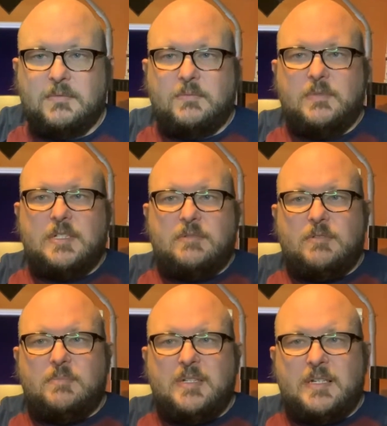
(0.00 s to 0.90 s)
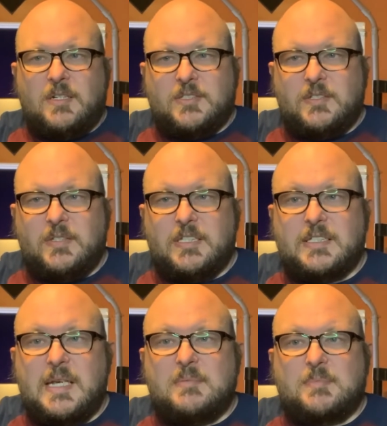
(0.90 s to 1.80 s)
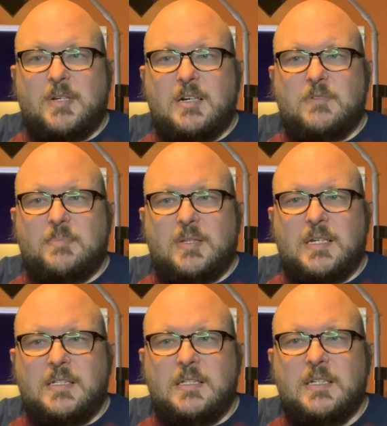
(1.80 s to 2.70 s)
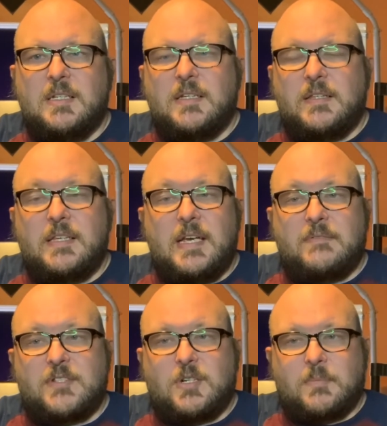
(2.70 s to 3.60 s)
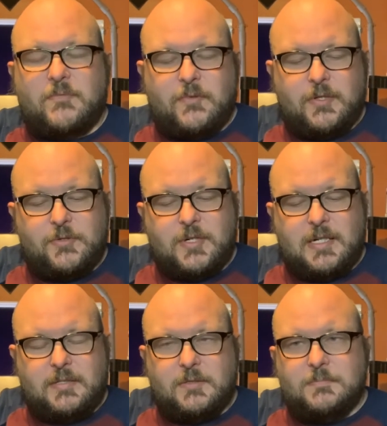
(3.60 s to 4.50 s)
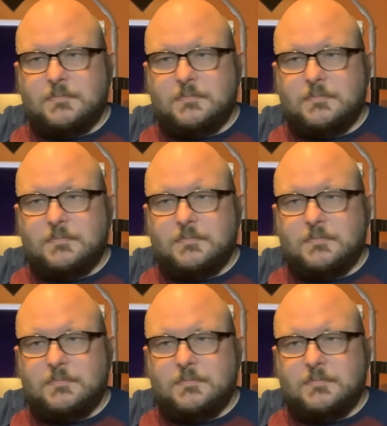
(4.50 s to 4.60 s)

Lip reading: which would be also in the same spot we played the F sharp for the tritone.